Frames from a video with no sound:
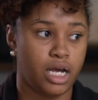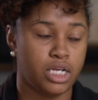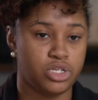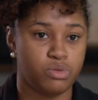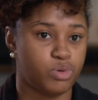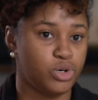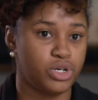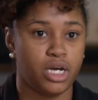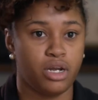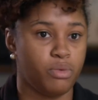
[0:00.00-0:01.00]
I just broke
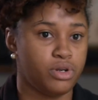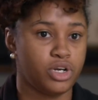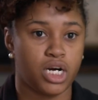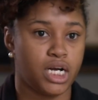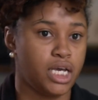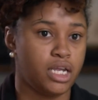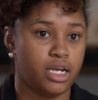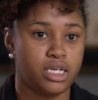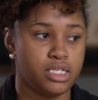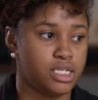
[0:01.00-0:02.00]
down and went to crying
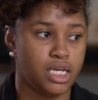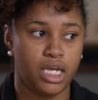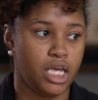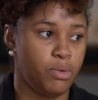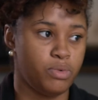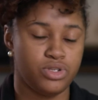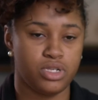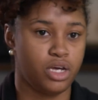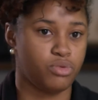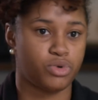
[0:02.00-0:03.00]
because it was
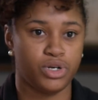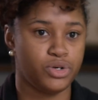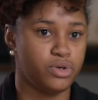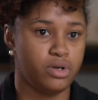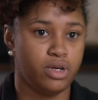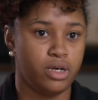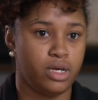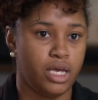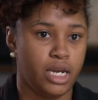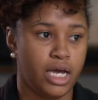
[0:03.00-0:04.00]
unreal.
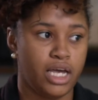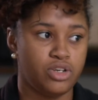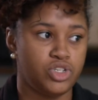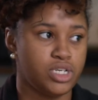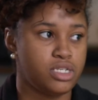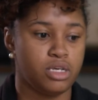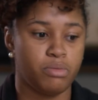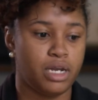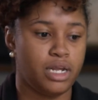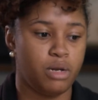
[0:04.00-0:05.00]
And I had just seen
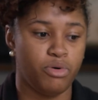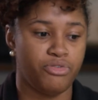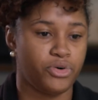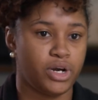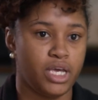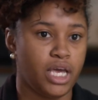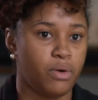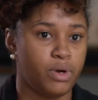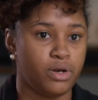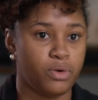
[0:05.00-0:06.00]
my dad before he
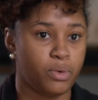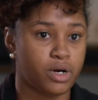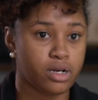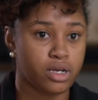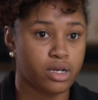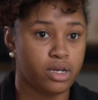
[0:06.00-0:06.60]
had went to work.